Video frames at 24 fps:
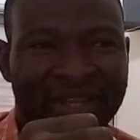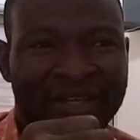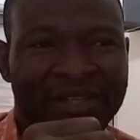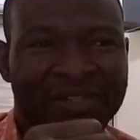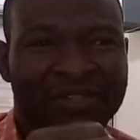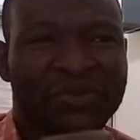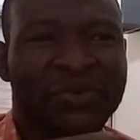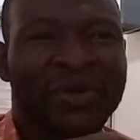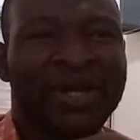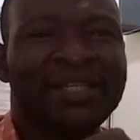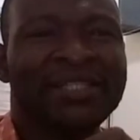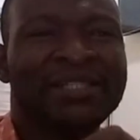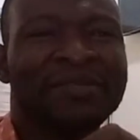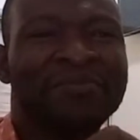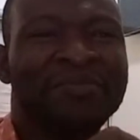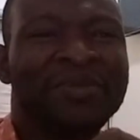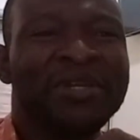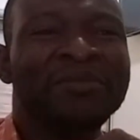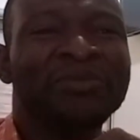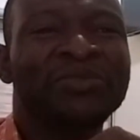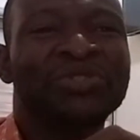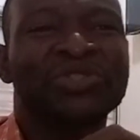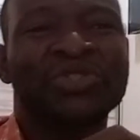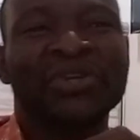So as the
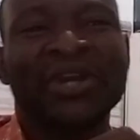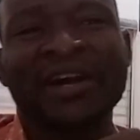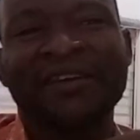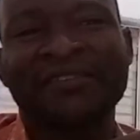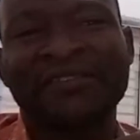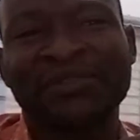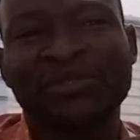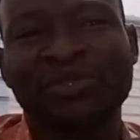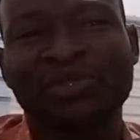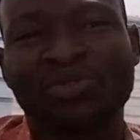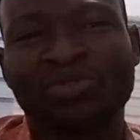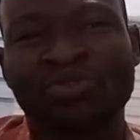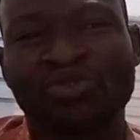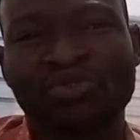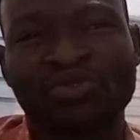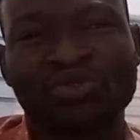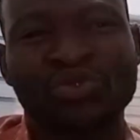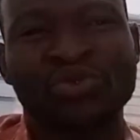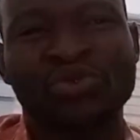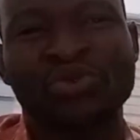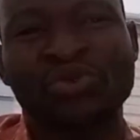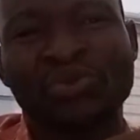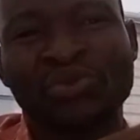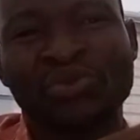beam travels
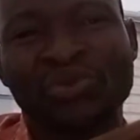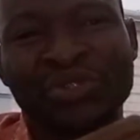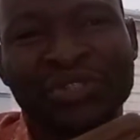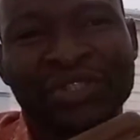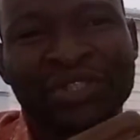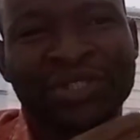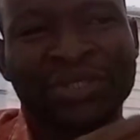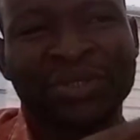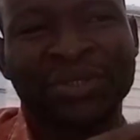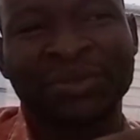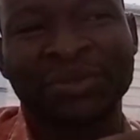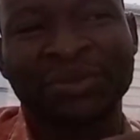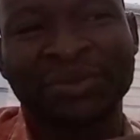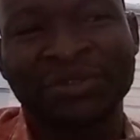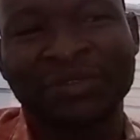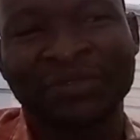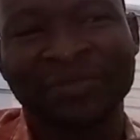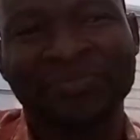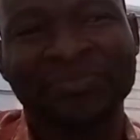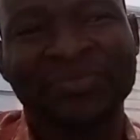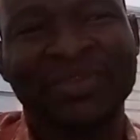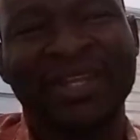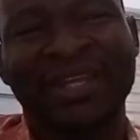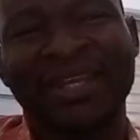through tissue,
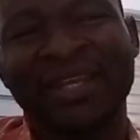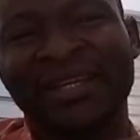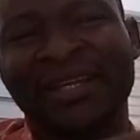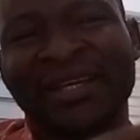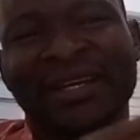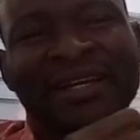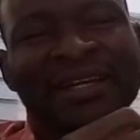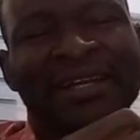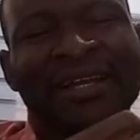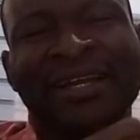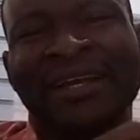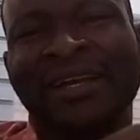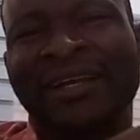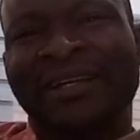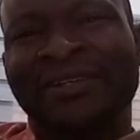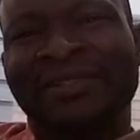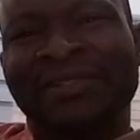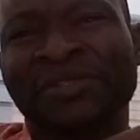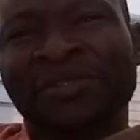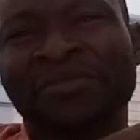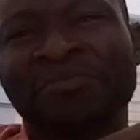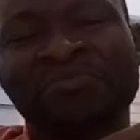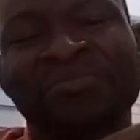it encounters